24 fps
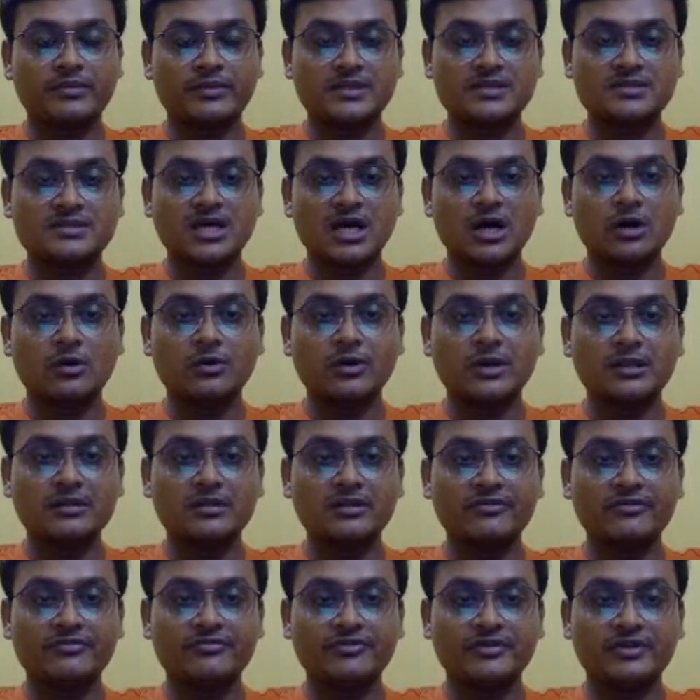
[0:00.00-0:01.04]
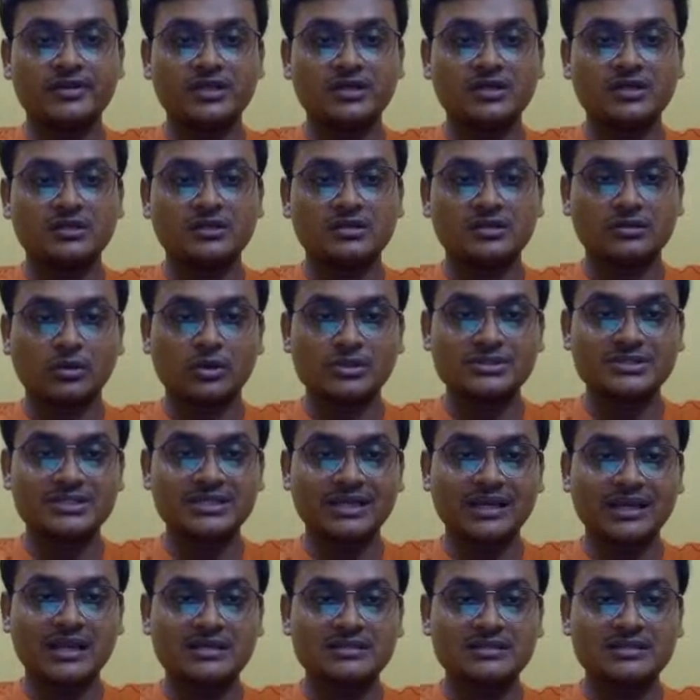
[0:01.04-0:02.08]
The sound and the feel,
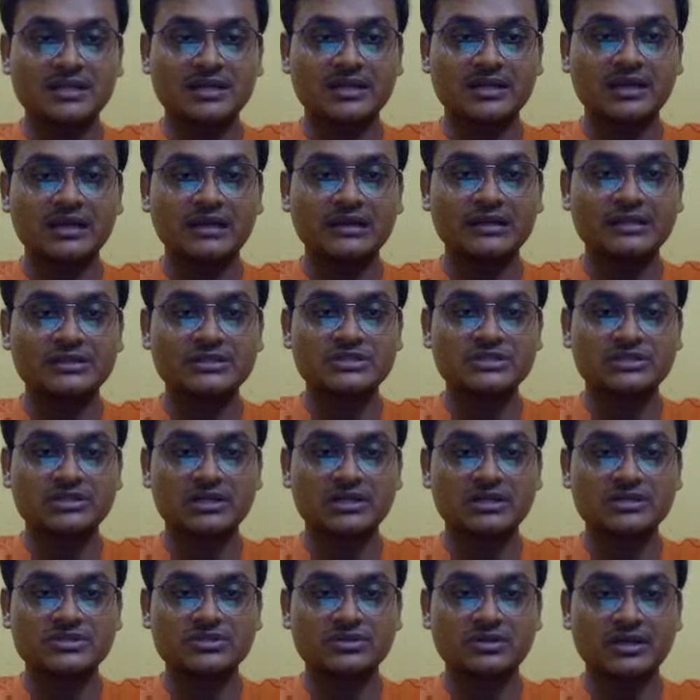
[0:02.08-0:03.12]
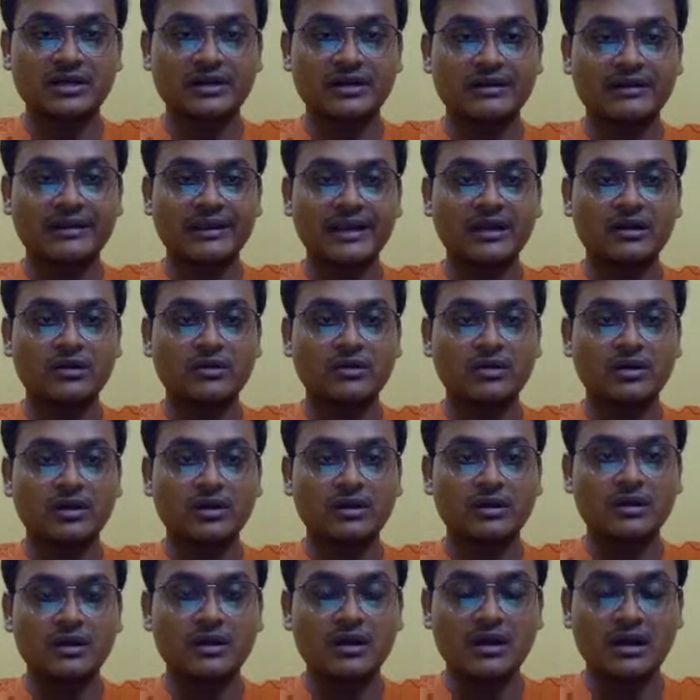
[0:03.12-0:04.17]
Rosenken and Guildenstern are dead,
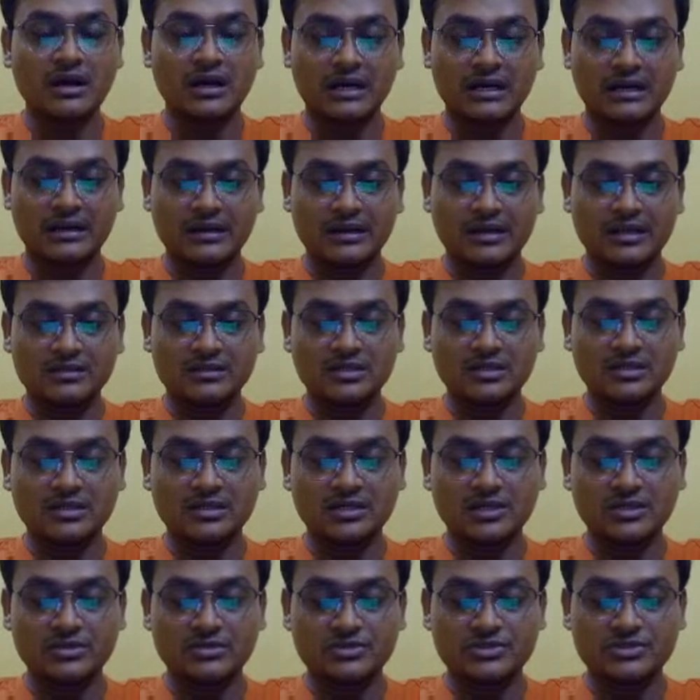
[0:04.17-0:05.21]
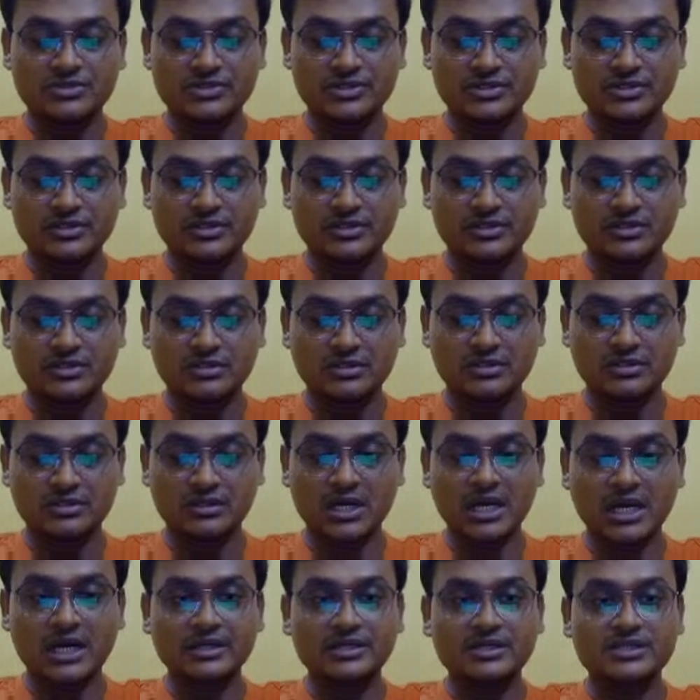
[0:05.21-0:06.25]
okay, under the green tree.
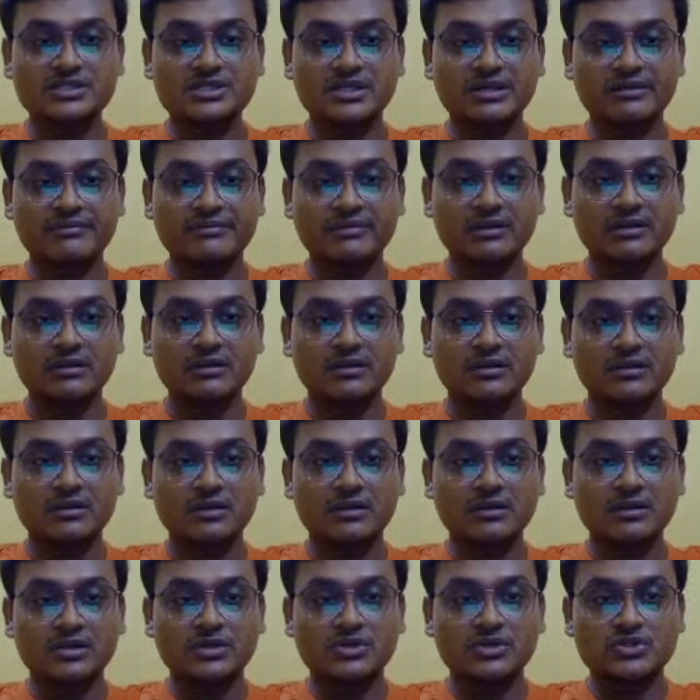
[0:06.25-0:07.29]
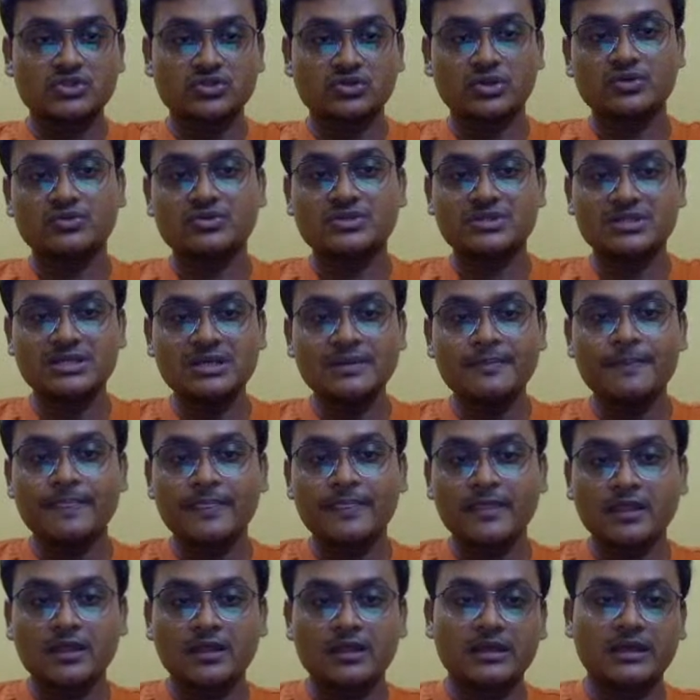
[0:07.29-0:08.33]
Party 7. So you see,
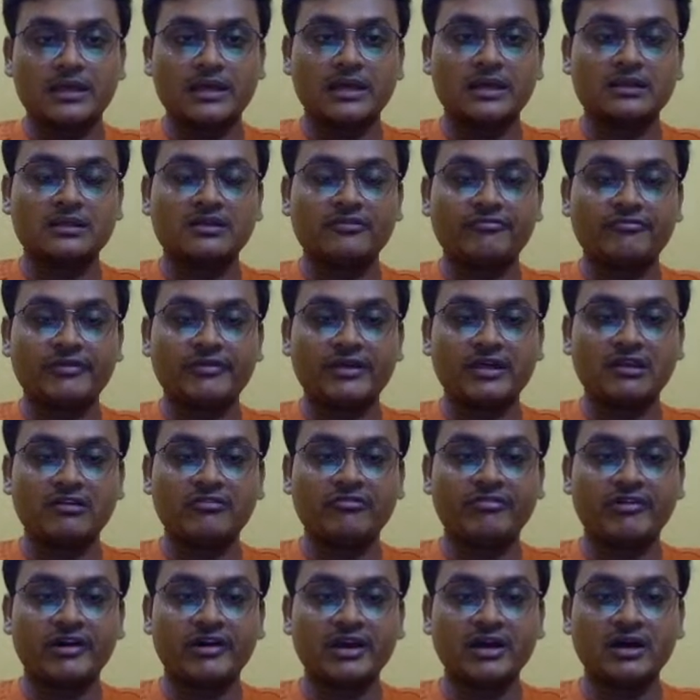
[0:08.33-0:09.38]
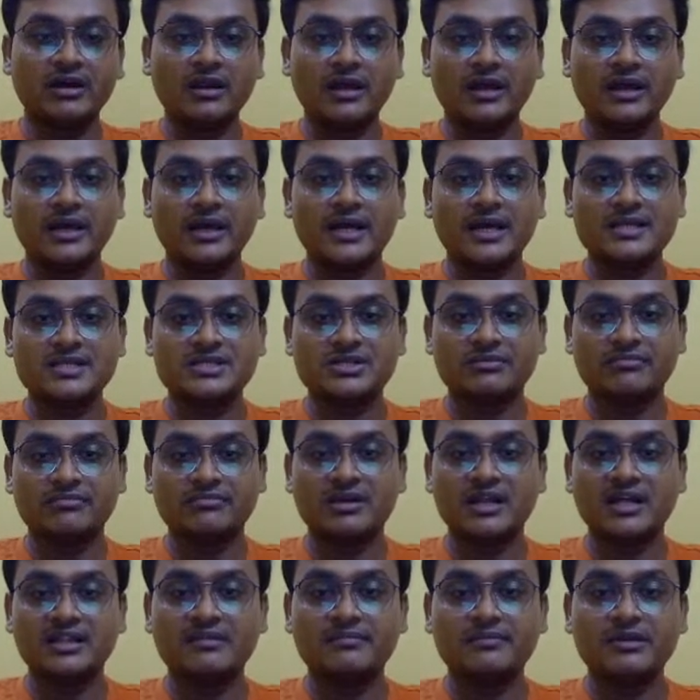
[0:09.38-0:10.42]
here the pale fire has
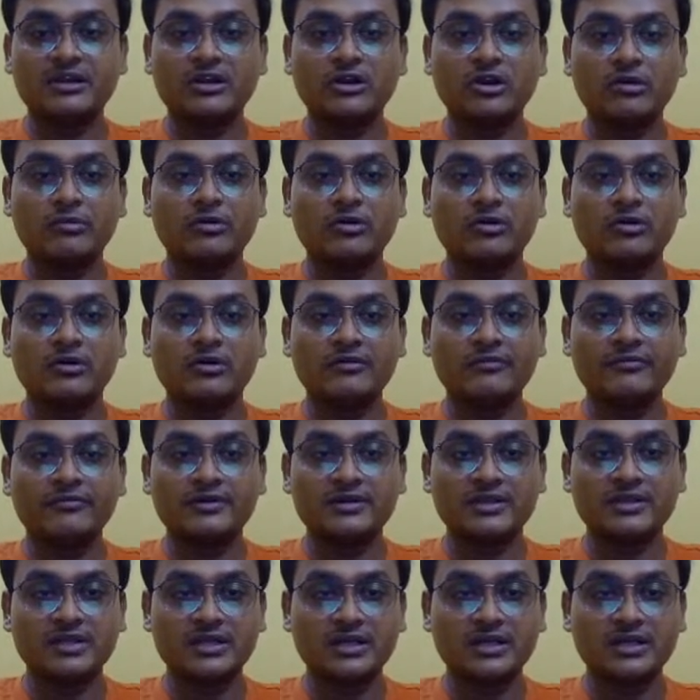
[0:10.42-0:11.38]
Vladimir Nabokov,